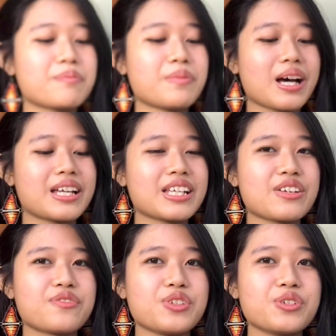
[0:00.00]
but
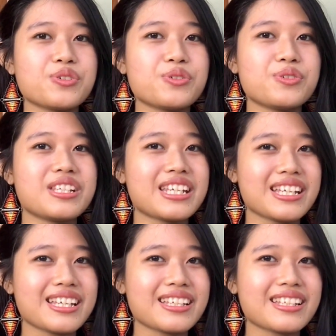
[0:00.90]
if you
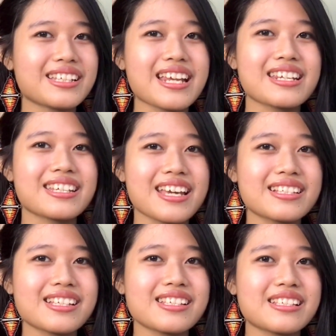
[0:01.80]
need it in any
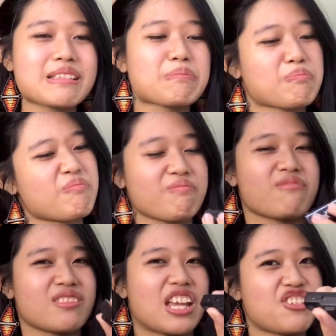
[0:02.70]
cases,
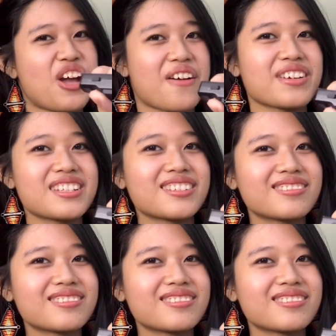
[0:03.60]
there you have it.